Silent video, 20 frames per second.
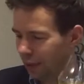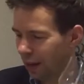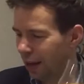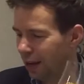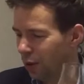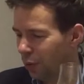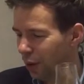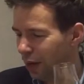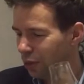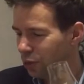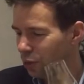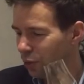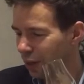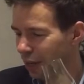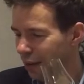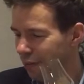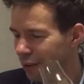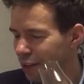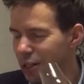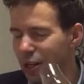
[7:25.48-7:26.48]
Anyway, so
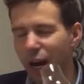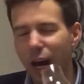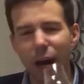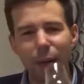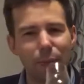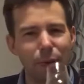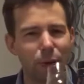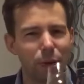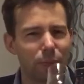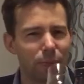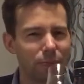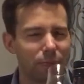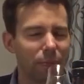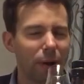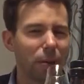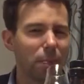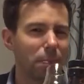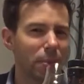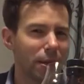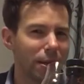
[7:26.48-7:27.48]
give it time. You
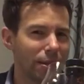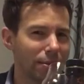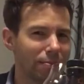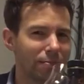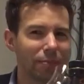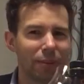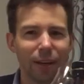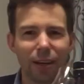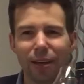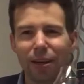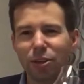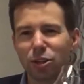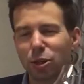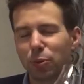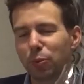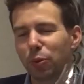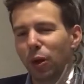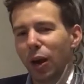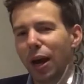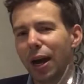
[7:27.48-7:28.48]
might be
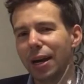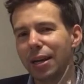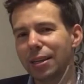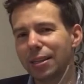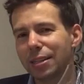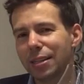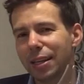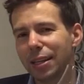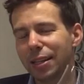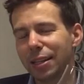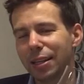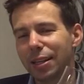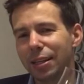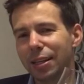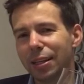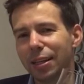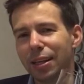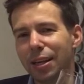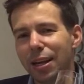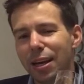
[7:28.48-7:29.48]
surprised at
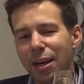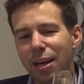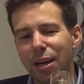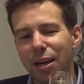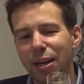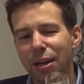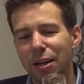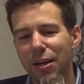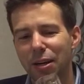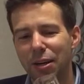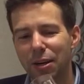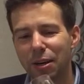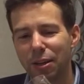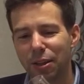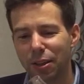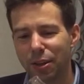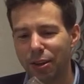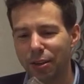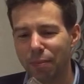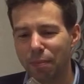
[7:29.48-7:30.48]
the uh,
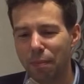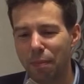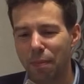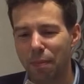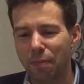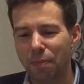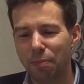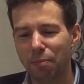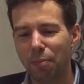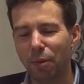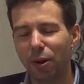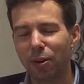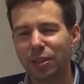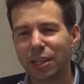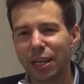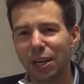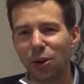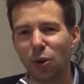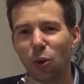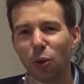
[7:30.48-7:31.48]
the
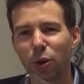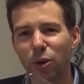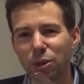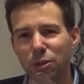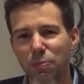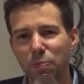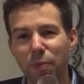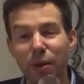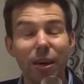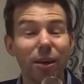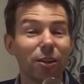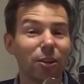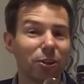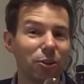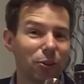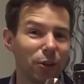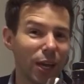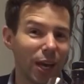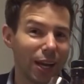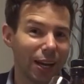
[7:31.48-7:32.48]
multi-course meal
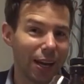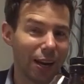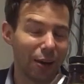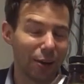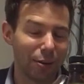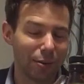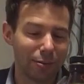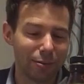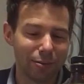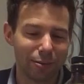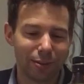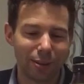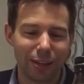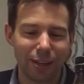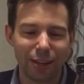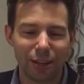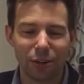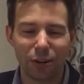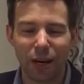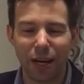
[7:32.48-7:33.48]
you get out of
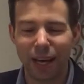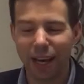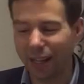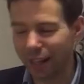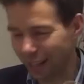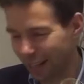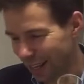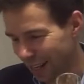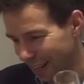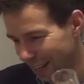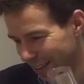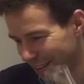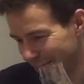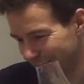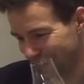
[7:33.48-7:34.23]
uh, Craigellachie.